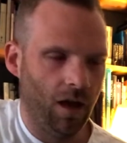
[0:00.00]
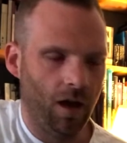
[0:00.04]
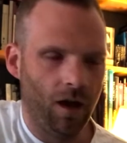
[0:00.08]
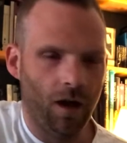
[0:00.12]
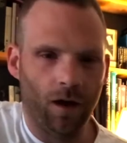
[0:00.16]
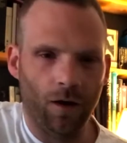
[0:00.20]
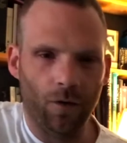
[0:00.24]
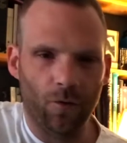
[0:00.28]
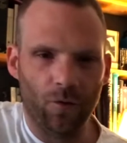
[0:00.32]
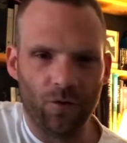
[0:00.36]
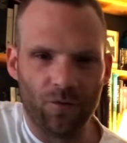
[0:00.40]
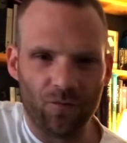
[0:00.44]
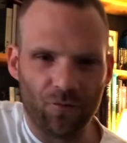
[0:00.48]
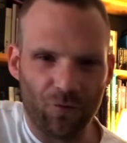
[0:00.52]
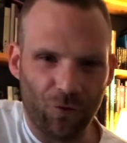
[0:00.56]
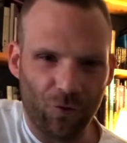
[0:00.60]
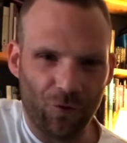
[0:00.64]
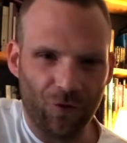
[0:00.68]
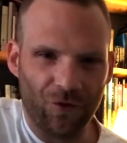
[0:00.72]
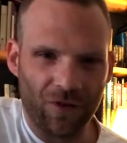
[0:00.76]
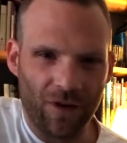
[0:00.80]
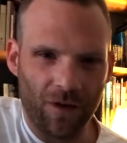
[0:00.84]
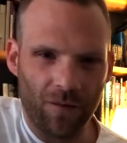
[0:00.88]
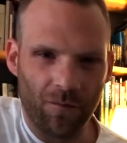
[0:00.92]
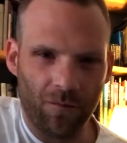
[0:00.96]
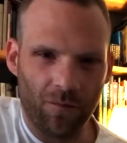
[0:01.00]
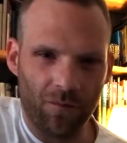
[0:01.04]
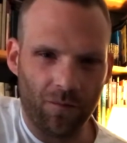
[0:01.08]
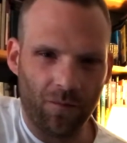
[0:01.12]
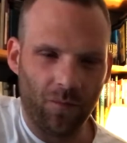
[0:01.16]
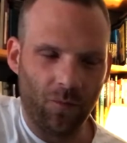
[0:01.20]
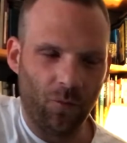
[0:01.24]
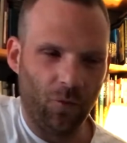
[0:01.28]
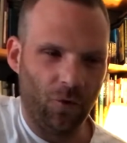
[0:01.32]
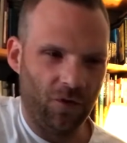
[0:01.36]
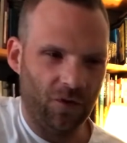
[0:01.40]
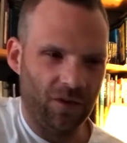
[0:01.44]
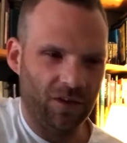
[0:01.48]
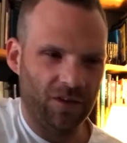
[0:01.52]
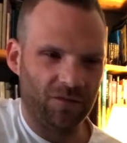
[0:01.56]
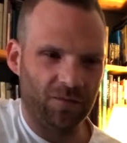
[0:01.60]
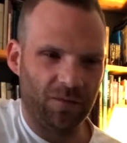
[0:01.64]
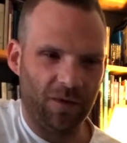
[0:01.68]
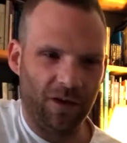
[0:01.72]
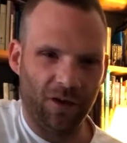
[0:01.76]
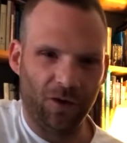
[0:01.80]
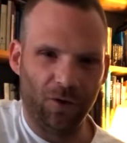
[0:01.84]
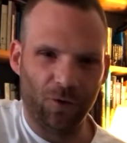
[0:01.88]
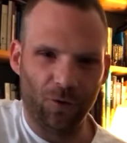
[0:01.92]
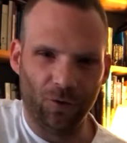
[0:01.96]
I was brought up with this
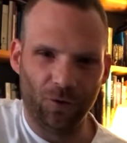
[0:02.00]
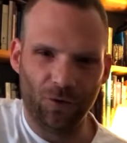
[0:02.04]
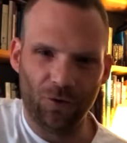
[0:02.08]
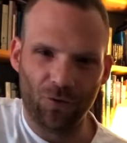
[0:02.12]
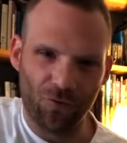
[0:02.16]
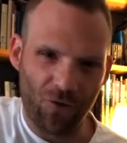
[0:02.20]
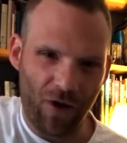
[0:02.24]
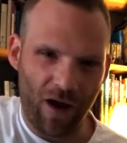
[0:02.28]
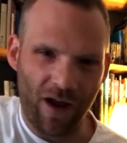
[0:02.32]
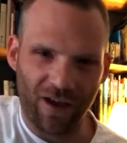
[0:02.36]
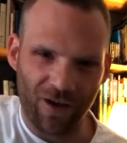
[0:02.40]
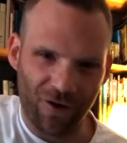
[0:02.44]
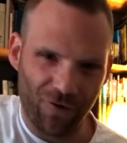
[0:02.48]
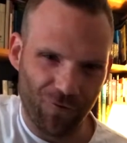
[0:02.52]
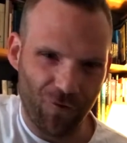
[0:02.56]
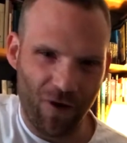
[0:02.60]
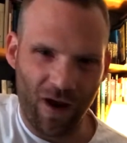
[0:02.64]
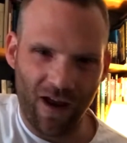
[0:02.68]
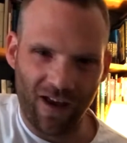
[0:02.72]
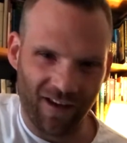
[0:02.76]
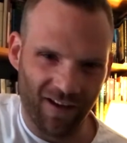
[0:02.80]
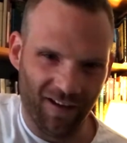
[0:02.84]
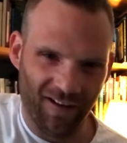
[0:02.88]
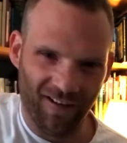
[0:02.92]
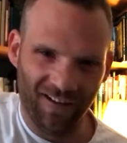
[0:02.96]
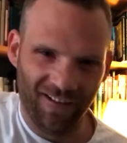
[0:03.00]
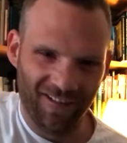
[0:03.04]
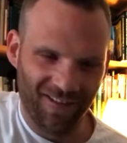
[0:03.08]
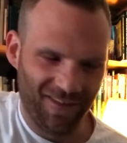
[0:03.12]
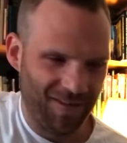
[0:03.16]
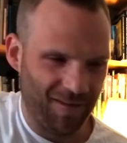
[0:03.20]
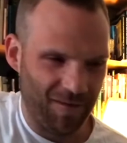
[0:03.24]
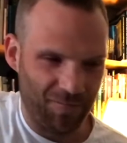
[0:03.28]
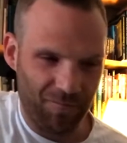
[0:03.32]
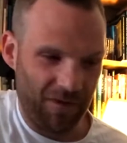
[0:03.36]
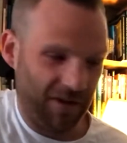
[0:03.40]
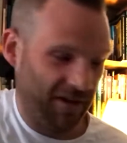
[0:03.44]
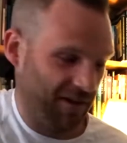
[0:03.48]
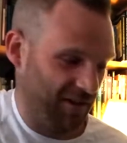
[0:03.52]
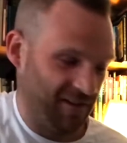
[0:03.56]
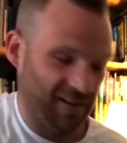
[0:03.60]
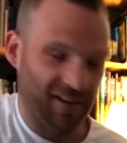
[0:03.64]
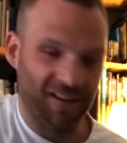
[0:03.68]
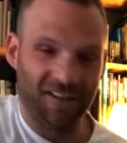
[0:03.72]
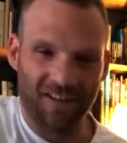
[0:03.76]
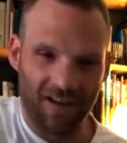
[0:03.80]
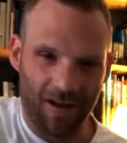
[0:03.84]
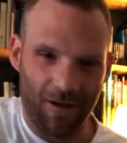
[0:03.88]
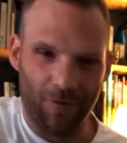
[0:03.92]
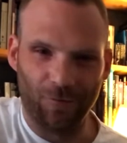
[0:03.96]
being called a racka racka because it
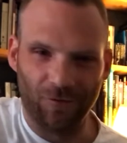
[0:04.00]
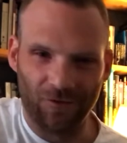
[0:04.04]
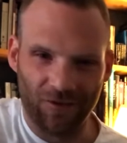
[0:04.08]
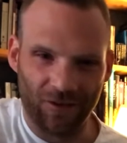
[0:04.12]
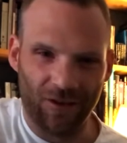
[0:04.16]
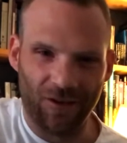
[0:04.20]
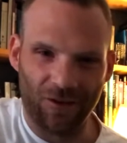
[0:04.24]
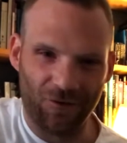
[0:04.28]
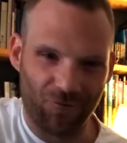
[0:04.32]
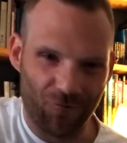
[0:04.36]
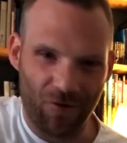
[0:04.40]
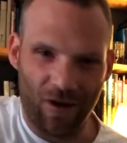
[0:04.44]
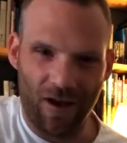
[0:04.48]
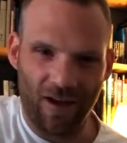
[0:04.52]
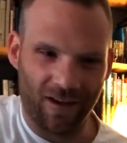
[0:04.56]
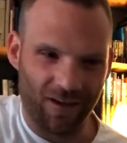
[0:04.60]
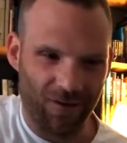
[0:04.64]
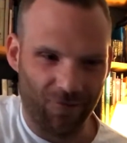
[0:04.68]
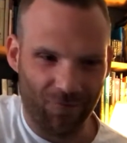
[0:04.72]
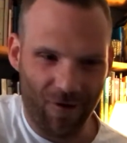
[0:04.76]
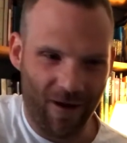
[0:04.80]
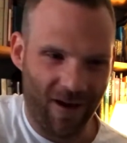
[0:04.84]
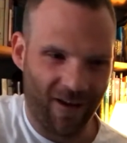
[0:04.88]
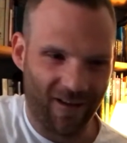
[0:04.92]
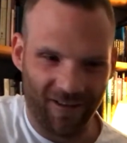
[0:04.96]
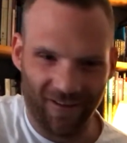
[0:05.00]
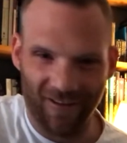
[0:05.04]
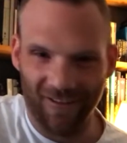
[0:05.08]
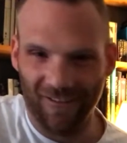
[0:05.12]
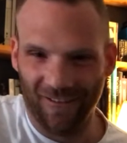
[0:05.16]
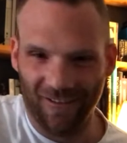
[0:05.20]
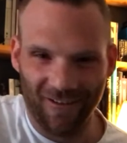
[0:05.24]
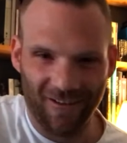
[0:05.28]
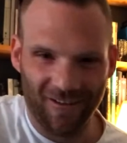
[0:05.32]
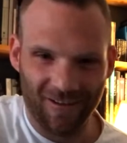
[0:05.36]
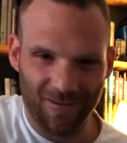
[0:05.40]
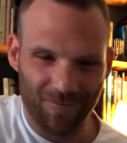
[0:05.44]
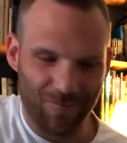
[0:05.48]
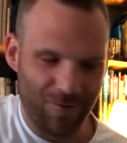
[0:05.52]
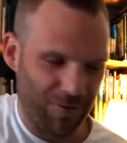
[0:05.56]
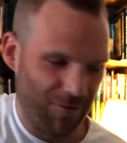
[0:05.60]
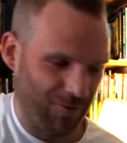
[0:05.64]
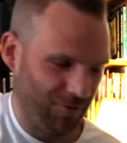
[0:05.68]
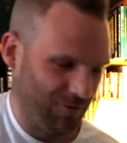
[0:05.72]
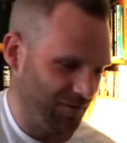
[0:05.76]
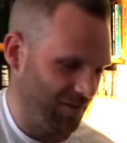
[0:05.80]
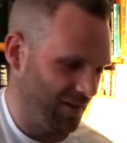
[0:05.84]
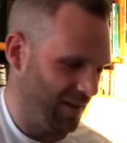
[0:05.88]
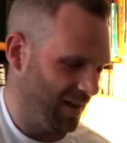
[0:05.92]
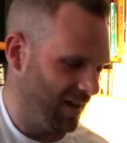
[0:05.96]
sounds like racka racka, I
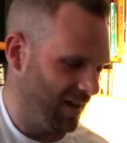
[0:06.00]
suppose.